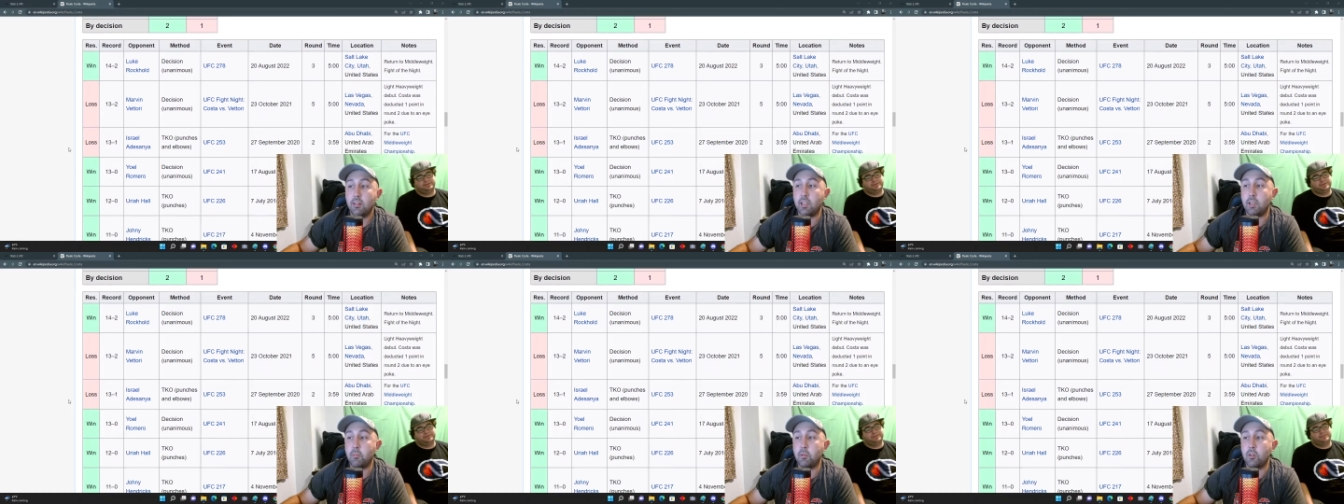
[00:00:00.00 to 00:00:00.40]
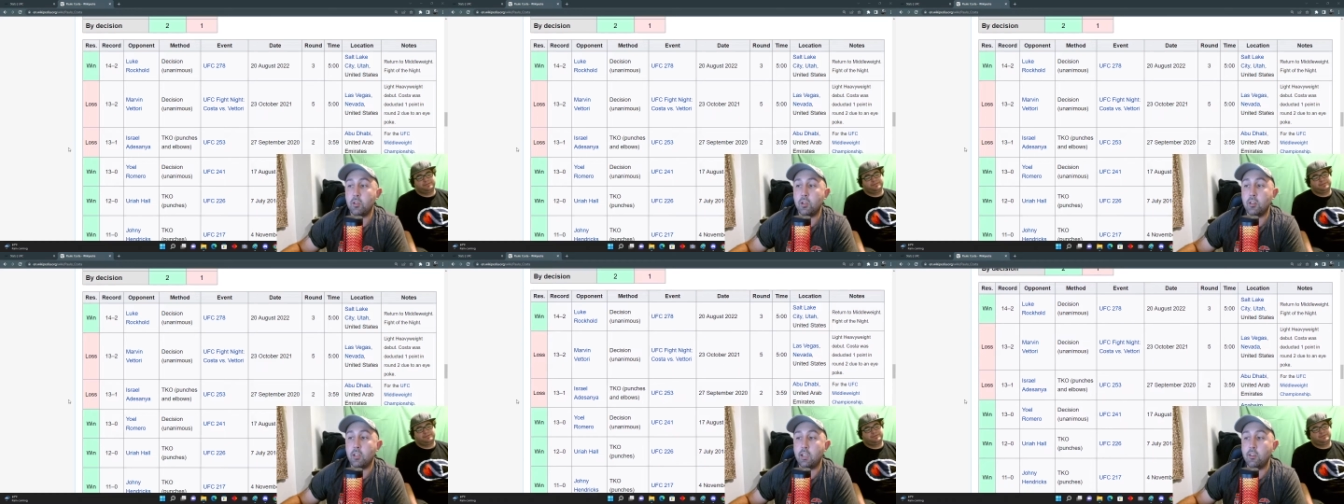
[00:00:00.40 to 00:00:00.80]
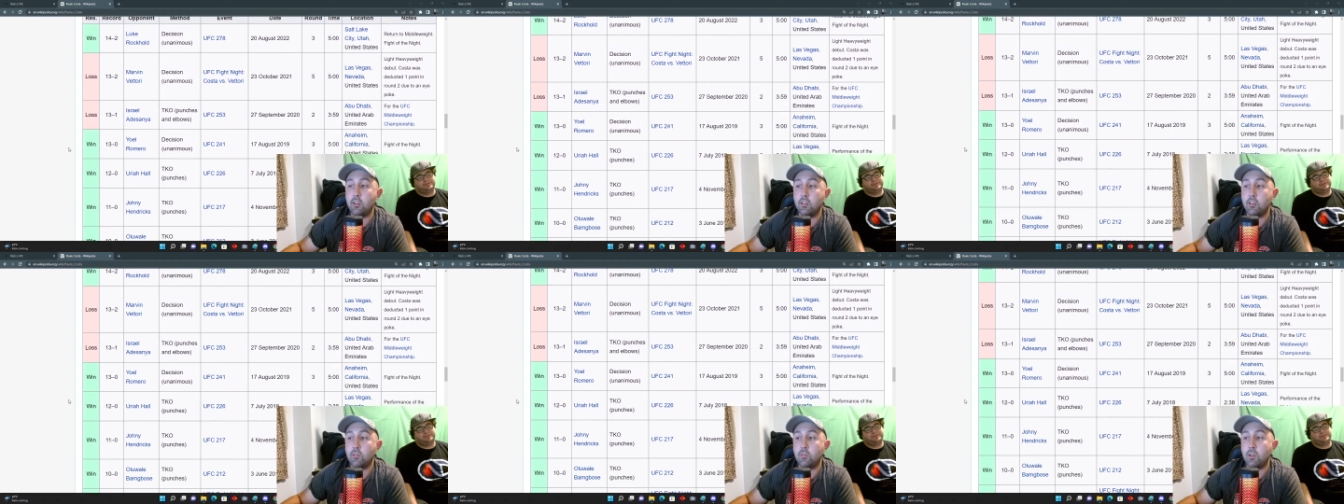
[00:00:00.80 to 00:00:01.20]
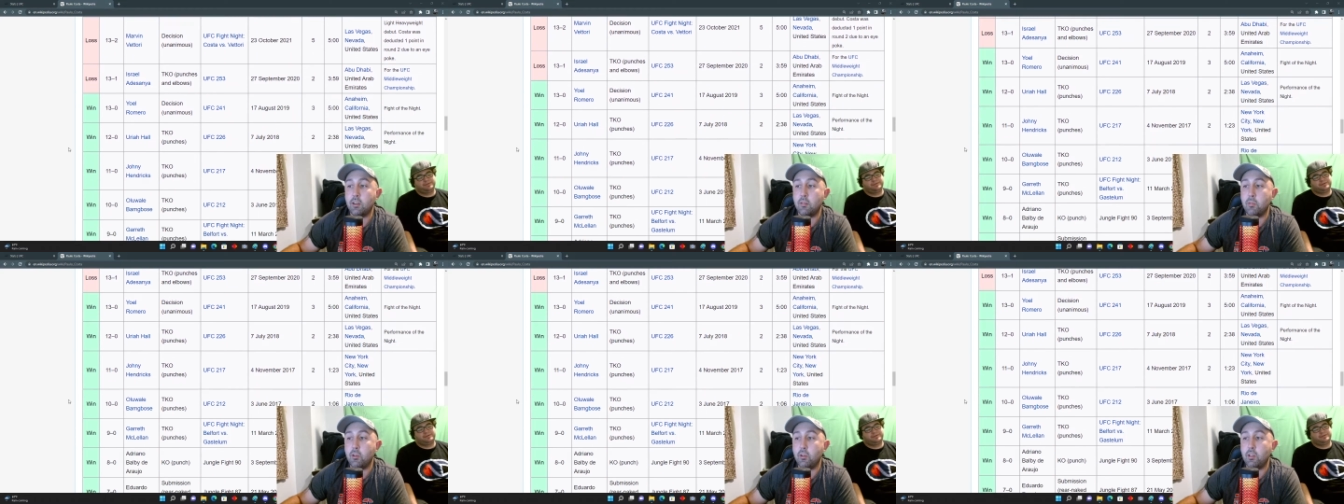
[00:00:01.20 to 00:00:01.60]
Like, bro, look at the
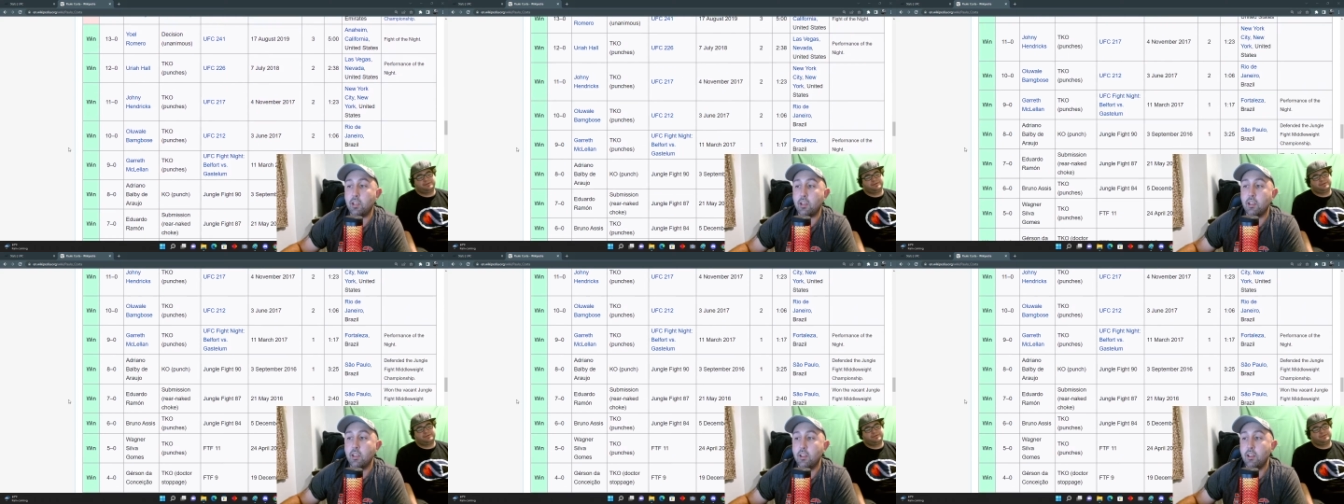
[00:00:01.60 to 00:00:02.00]
record, bro. Like,